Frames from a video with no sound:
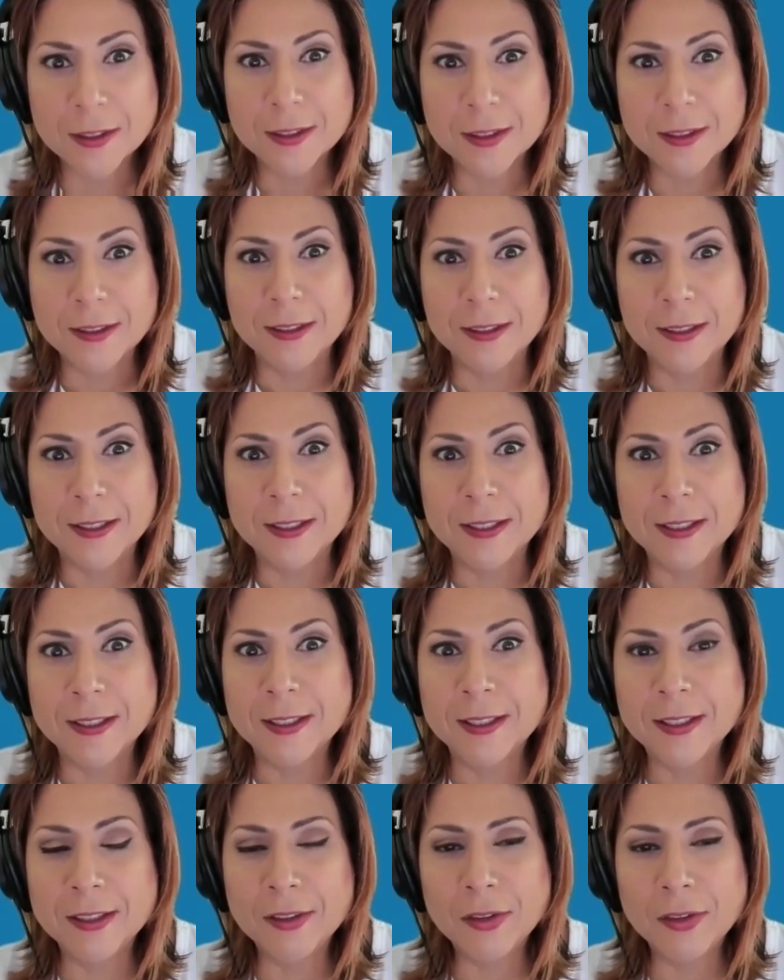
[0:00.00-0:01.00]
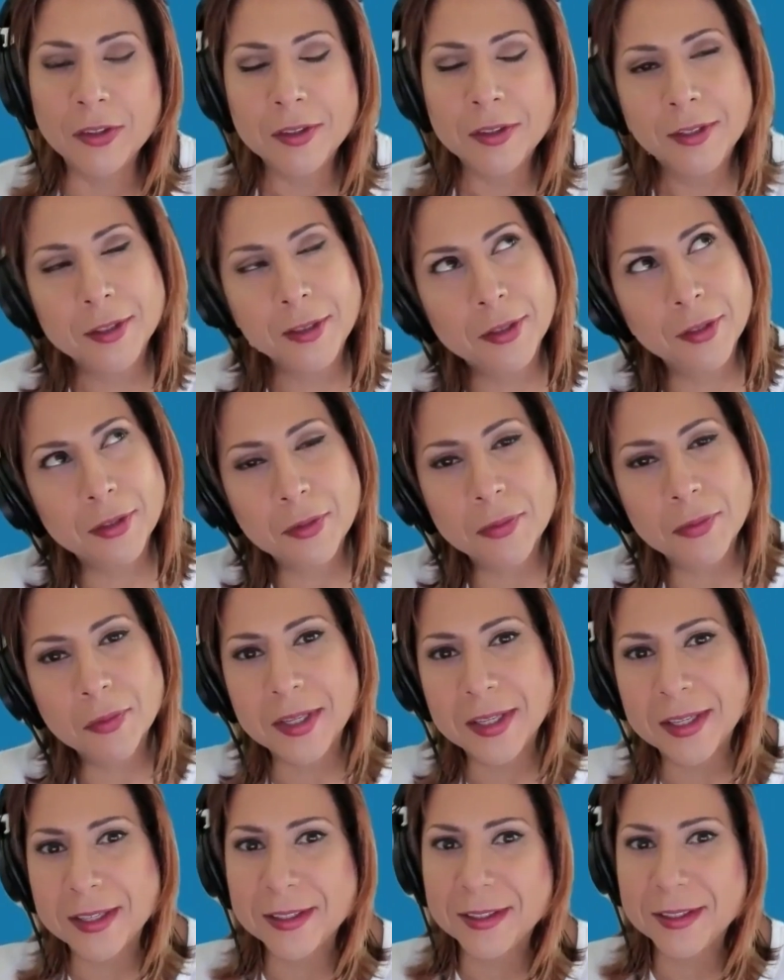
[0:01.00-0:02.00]
Yeah, well, you know
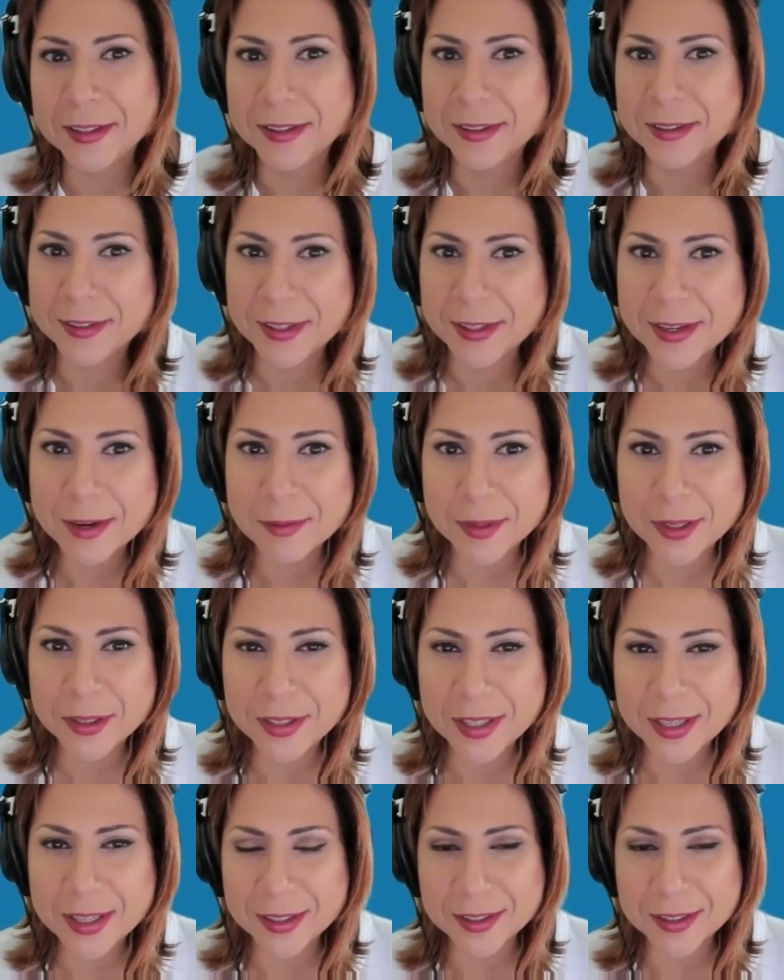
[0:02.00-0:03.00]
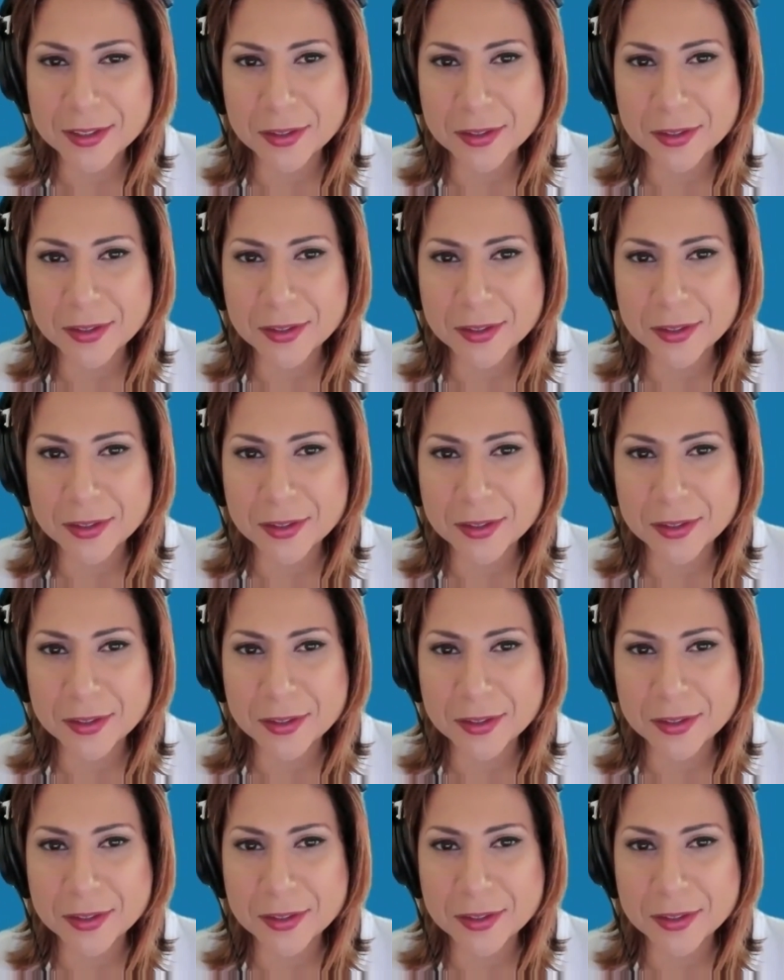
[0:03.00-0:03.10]
what? I didn't think about that.